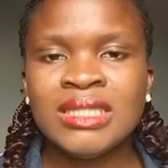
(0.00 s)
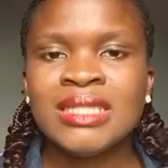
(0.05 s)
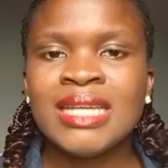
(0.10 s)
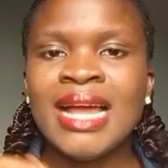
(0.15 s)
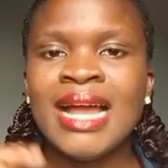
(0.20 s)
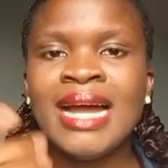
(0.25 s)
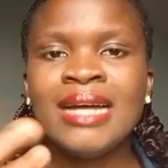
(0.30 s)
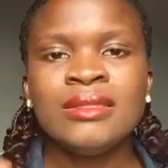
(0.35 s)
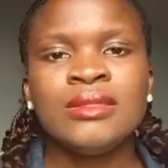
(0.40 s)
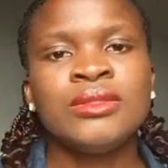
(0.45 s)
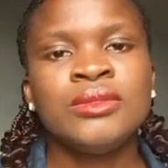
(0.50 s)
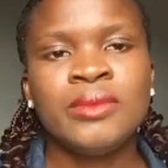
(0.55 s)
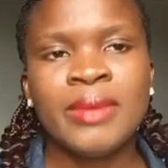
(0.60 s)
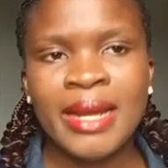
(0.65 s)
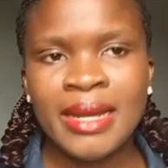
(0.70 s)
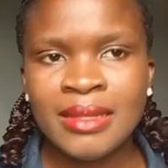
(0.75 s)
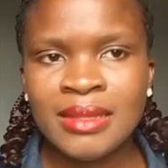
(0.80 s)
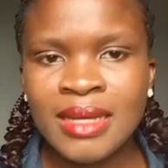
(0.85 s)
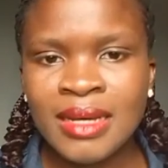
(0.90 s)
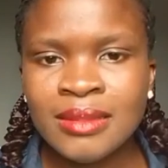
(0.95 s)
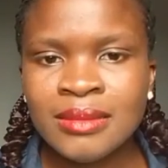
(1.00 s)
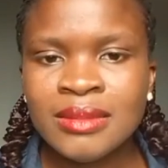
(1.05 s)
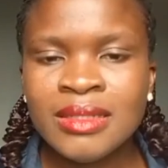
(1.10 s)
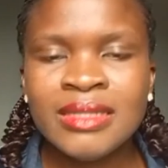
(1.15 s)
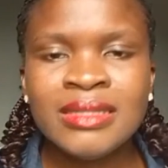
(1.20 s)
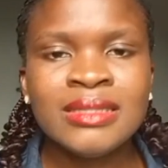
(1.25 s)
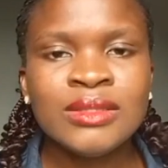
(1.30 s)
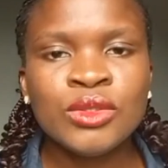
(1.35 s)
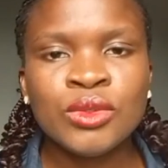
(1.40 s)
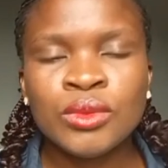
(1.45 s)
I had to write down
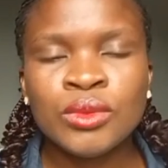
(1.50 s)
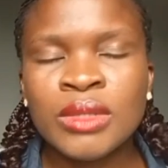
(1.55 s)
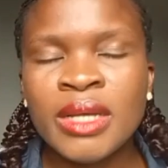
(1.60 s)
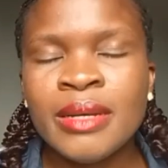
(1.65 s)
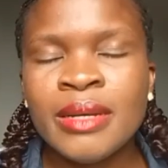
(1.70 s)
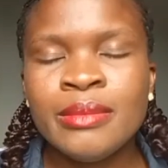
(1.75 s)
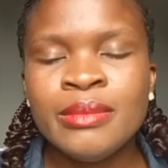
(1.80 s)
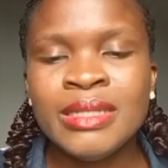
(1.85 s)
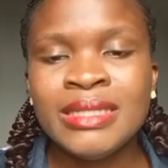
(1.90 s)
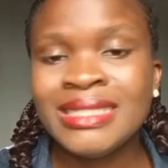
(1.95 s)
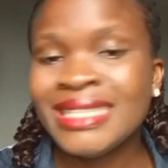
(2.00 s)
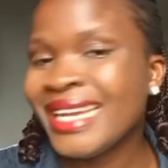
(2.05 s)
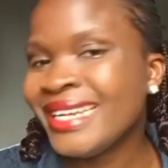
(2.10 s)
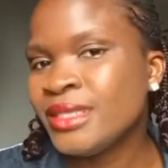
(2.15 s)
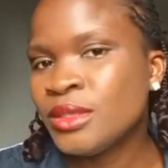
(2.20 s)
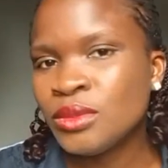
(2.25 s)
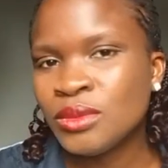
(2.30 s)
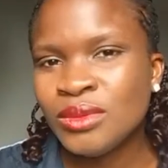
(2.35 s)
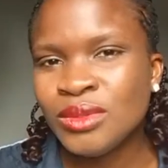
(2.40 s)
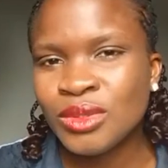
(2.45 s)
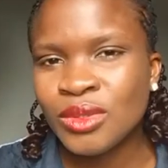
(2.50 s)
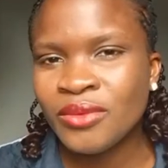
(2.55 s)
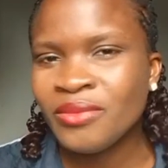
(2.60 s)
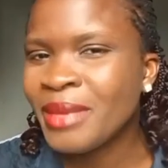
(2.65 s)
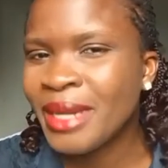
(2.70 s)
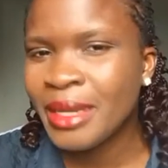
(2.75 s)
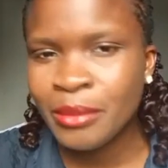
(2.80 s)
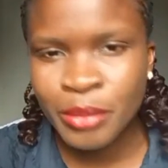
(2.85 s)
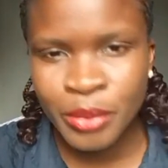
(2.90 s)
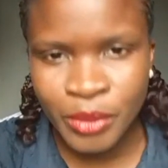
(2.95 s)
the titles of
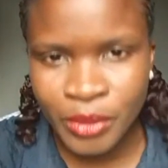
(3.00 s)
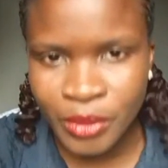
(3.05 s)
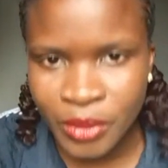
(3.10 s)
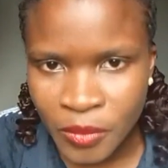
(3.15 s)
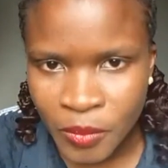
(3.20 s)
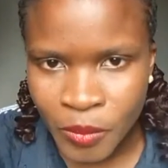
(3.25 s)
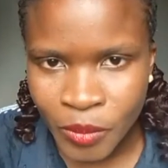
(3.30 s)
my book.